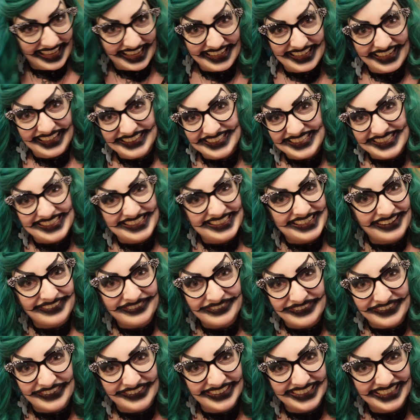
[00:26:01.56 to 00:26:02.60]
got the stuff
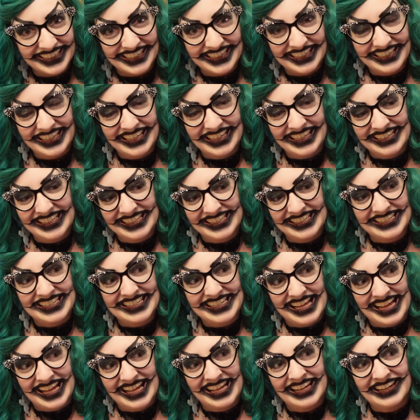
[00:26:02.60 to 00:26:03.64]
for it, and
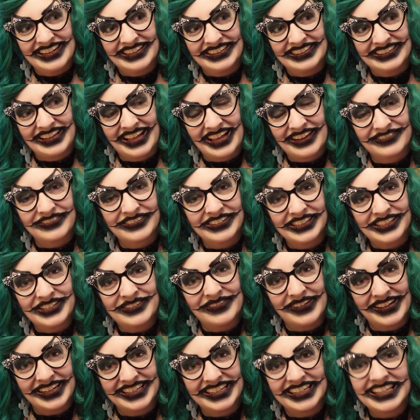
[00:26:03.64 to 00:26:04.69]
I really
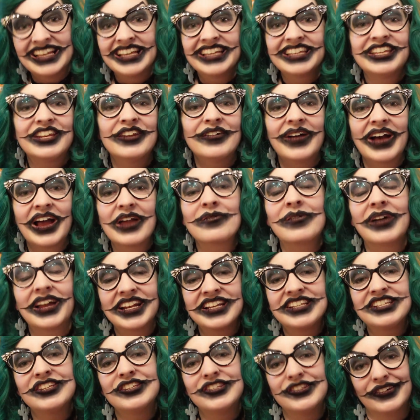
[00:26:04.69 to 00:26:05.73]
wanted, I
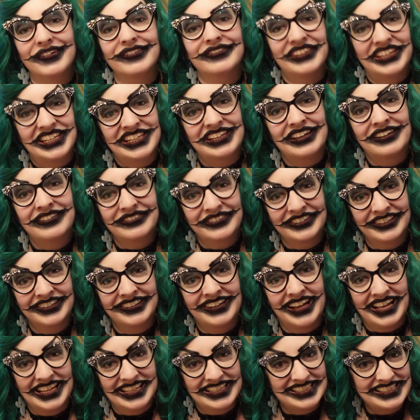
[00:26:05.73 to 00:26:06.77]
wanted to do a video for you
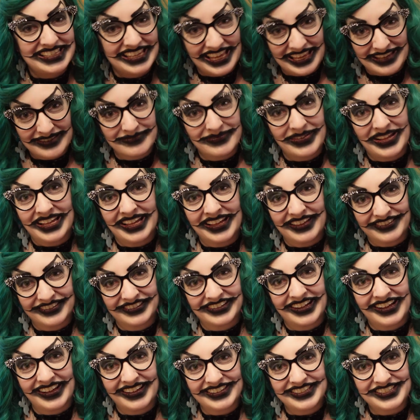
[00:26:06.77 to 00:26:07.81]
guys in my other
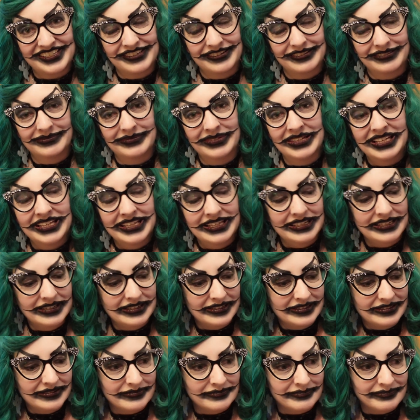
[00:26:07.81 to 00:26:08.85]
costume.
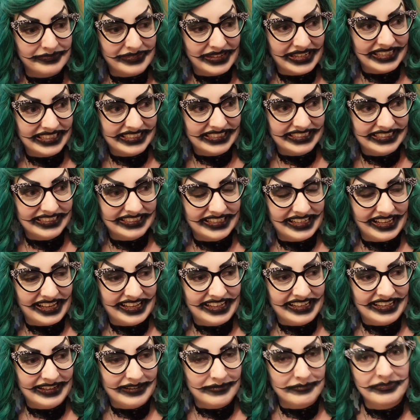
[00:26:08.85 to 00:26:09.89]
But
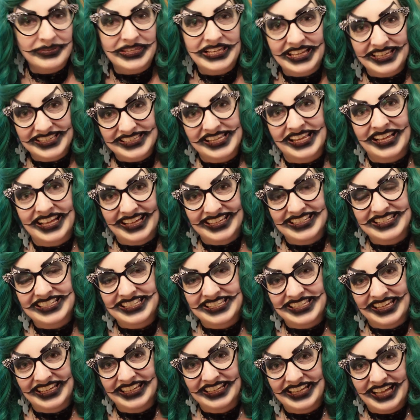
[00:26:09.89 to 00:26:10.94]
because I got
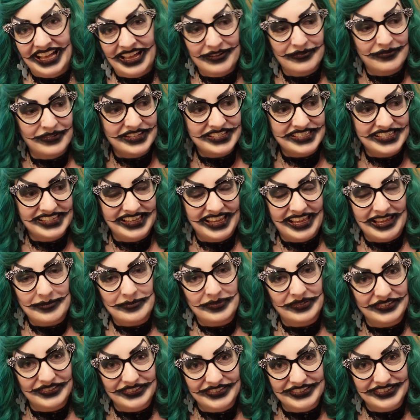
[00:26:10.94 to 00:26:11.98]
sick, I wasn't
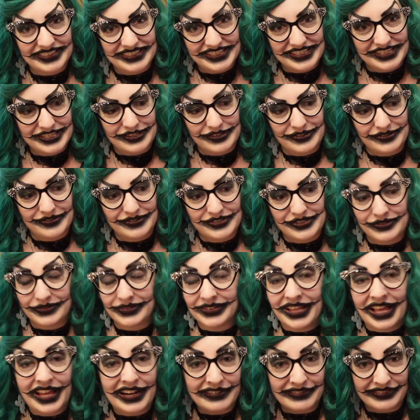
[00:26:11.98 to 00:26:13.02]
able to do a
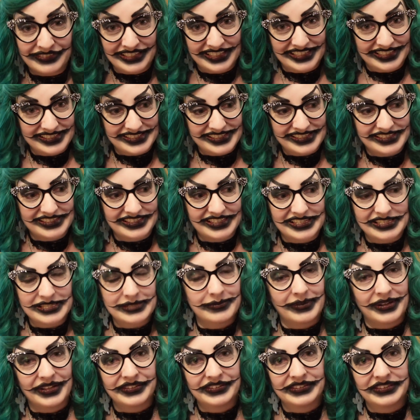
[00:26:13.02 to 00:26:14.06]
lot of things this
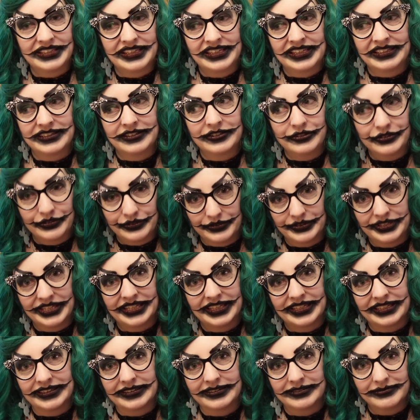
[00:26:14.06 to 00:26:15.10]
month,
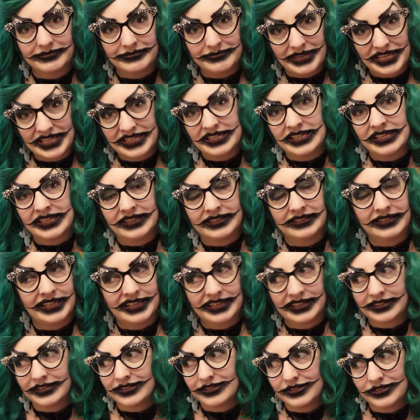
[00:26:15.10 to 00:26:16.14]
including making
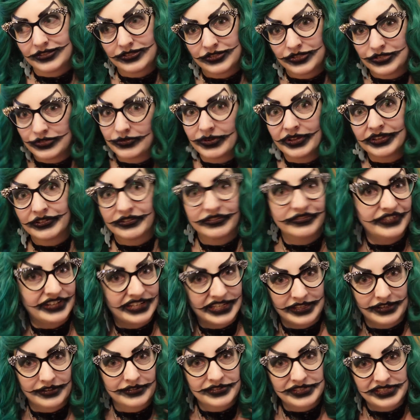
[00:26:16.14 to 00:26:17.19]
like 2 other
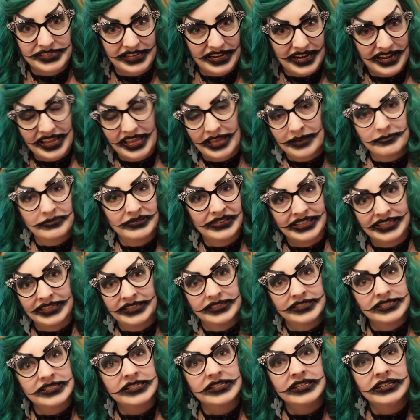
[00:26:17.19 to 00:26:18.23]
videos that I had
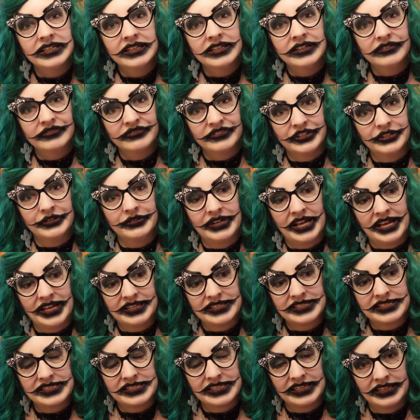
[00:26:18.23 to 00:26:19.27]
planned for you
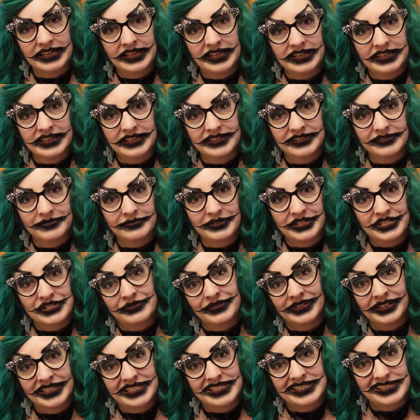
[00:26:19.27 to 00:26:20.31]
guys, which
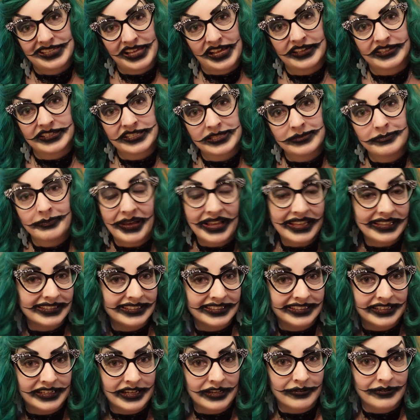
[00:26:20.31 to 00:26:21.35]
really sucks. But
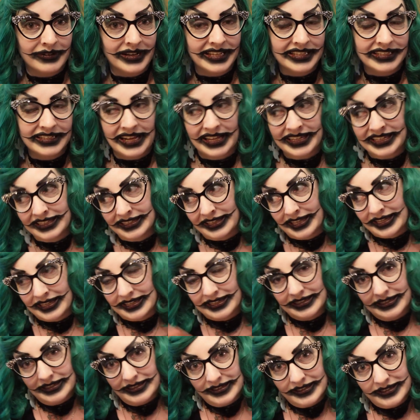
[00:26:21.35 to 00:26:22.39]
you know what? I can like
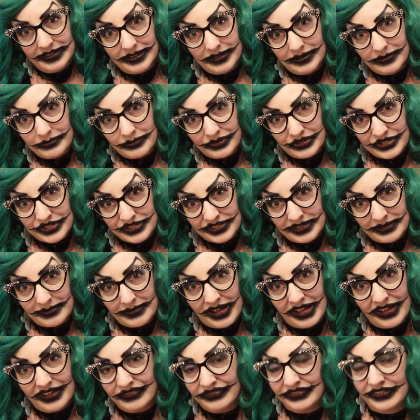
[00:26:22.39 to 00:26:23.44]
push them
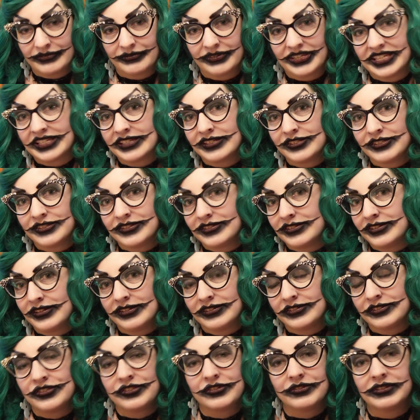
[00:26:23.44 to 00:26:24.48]
off and we can
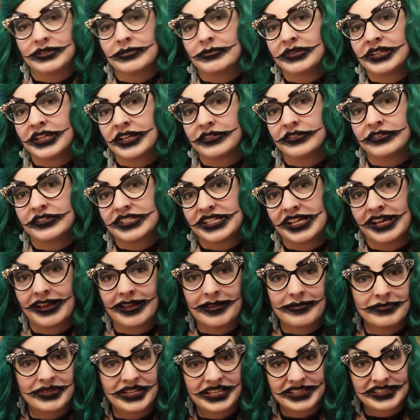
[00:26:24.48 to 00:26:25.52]
do them another
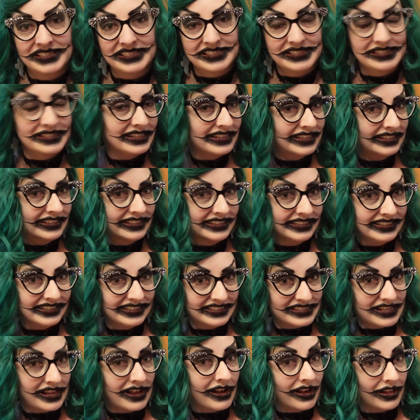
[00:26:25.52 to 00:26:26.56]
time because
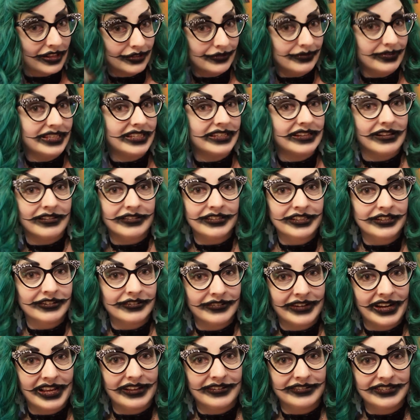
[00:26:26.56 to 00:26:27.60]
it's Halloween all year
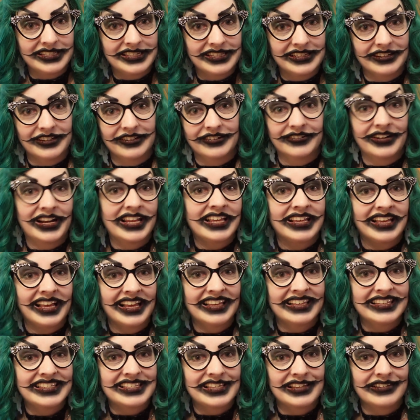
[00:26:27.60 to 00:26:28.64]
round here, right
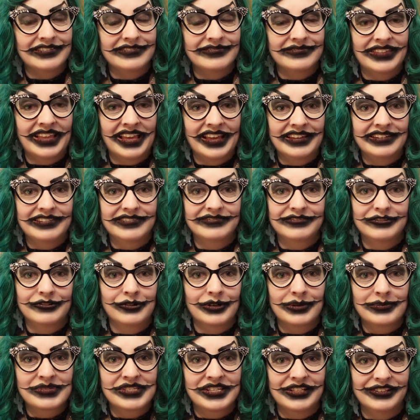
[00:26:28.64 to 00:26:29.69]
guys, at
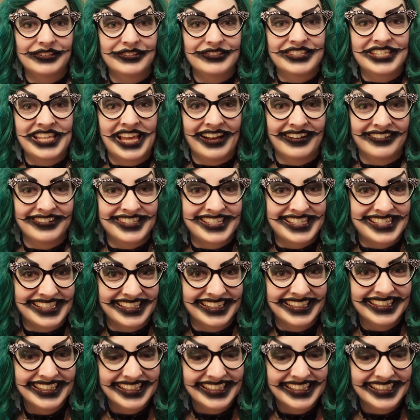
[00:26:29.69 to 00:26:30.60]
Corpsey Lou's house.